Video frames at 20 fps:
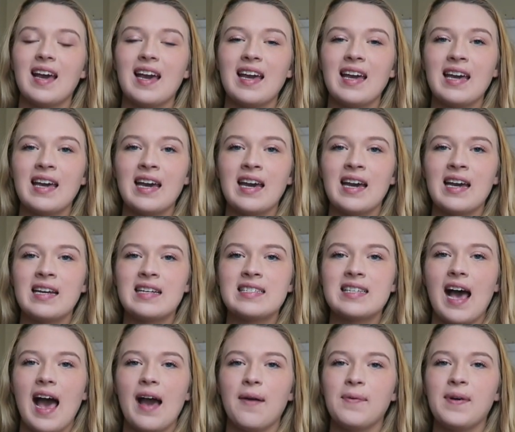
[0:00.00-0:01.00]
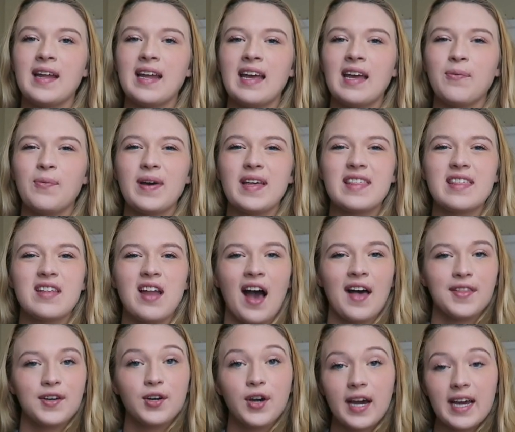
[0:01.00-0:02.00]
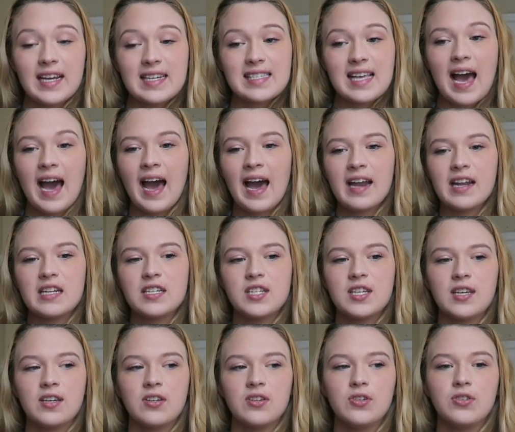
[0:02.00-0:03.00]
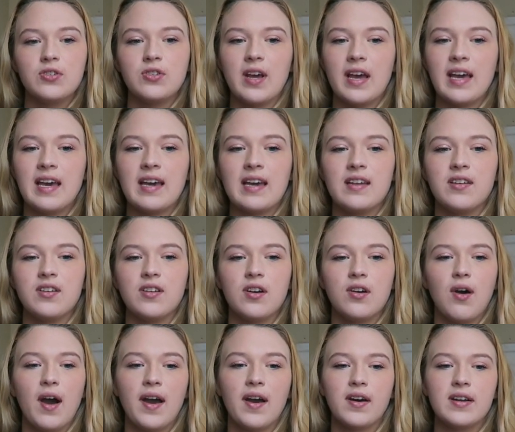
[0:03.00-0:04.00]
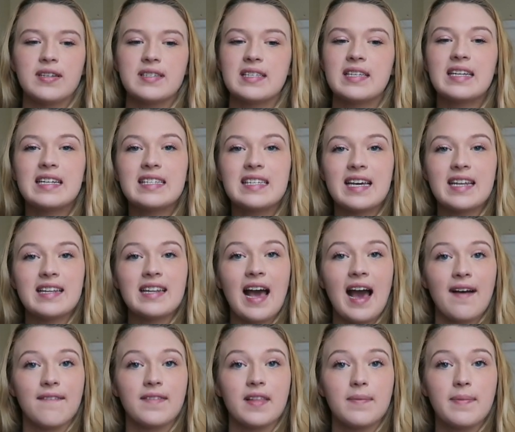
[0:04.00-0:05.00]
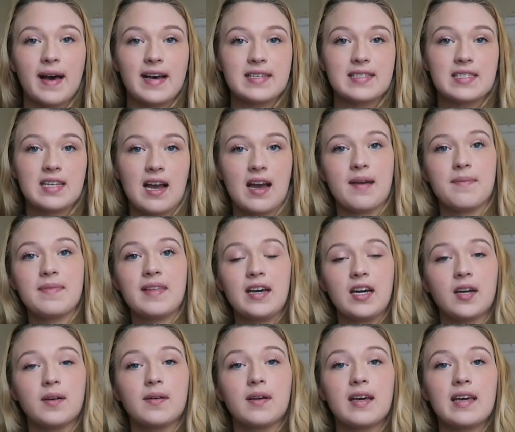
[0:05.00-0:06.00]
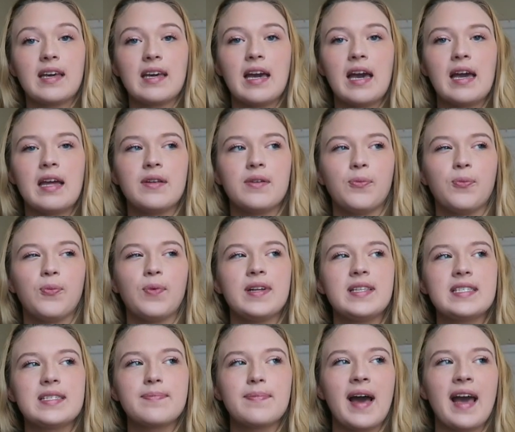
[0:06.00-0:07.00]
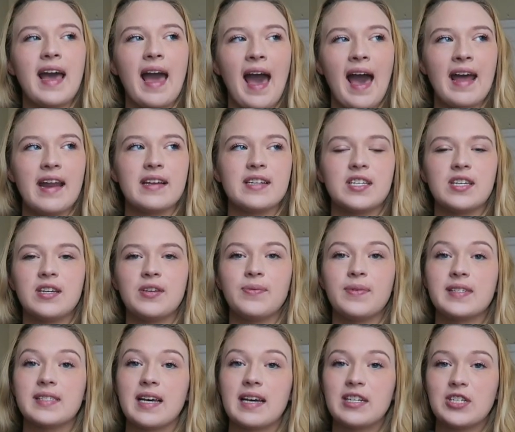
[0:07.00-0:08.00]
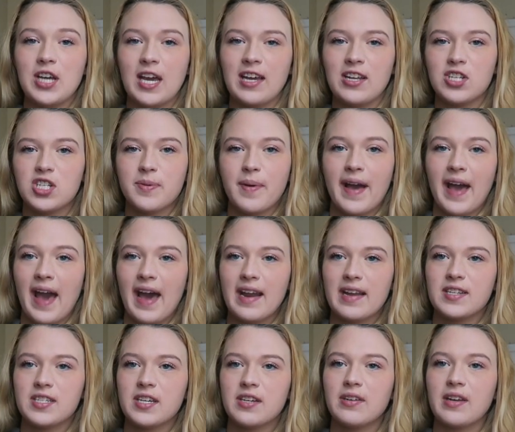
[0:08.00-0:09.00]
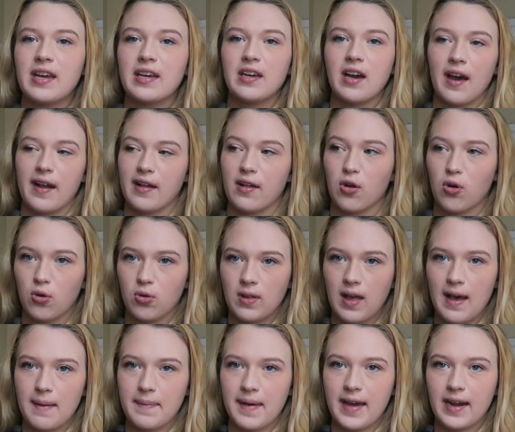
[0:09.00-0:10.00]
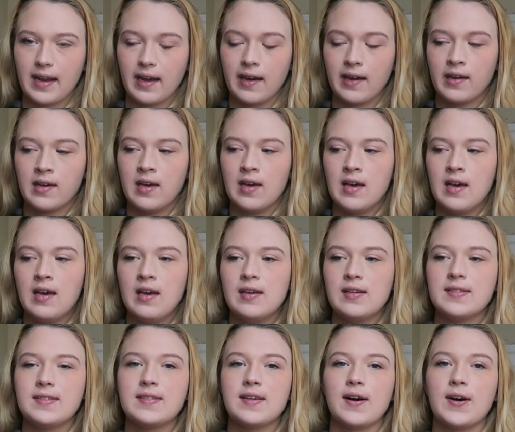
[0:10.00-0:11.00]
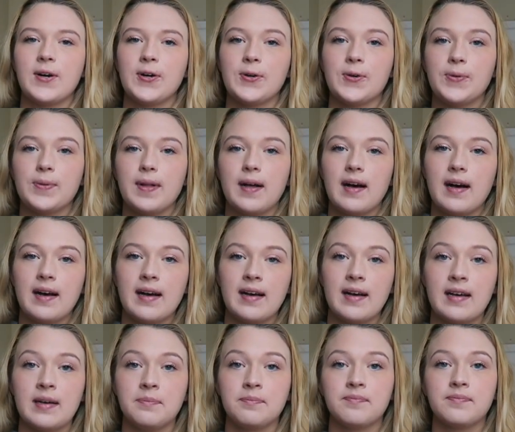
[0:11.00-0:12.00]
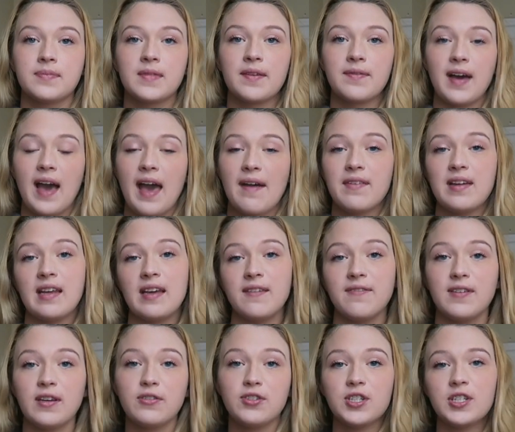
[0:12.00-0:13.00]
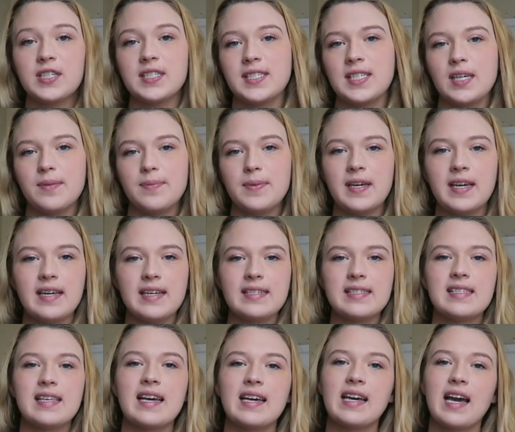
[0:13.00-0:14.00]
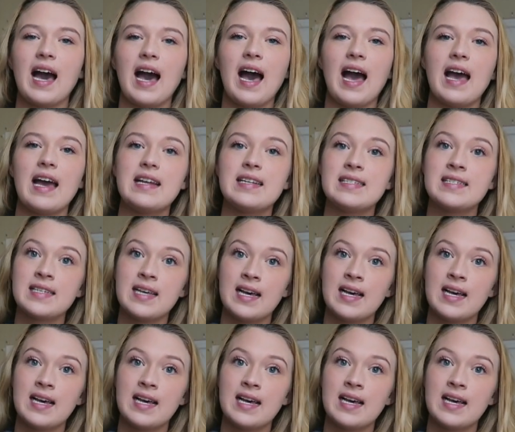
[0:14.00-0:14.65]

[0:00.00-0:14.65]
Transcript: and I went in with not the greatest attitude and you know I honestly didn't have the best time there and once my attitude once I changed my attitude it got a whole lot better so um, if I have any future CPs that got